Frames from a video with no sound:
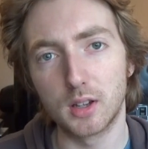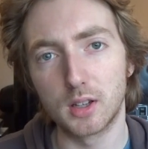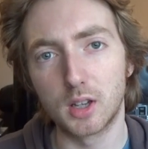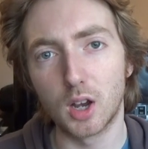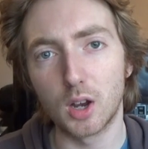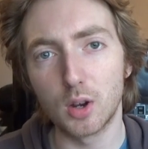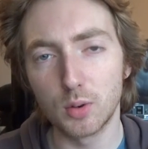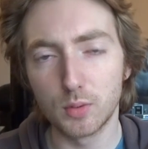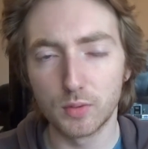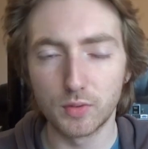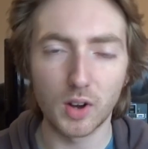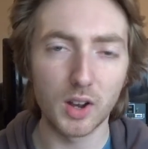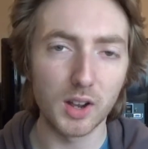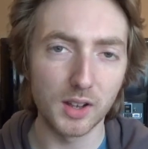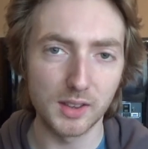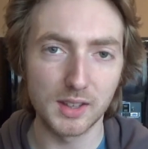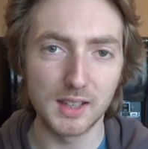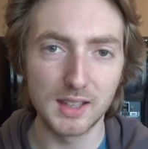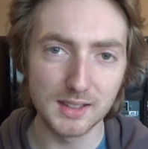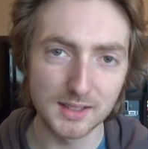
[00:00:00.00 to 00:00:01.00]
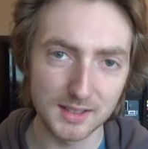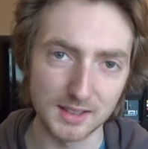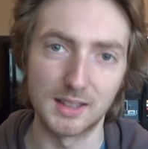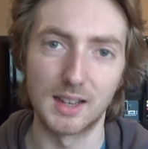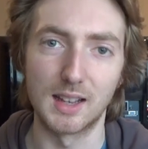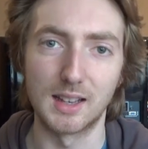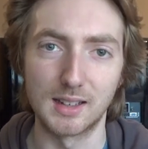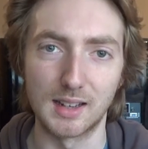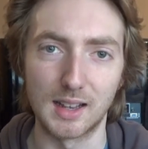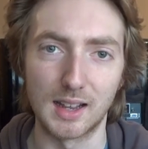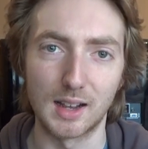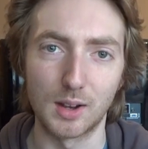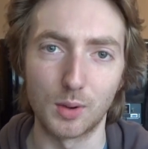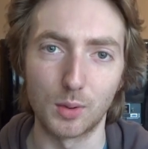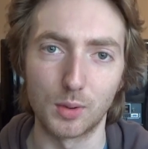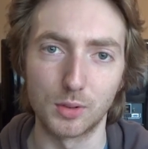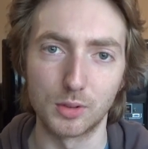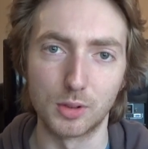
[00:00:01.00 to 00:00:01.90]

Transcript: go via the internet now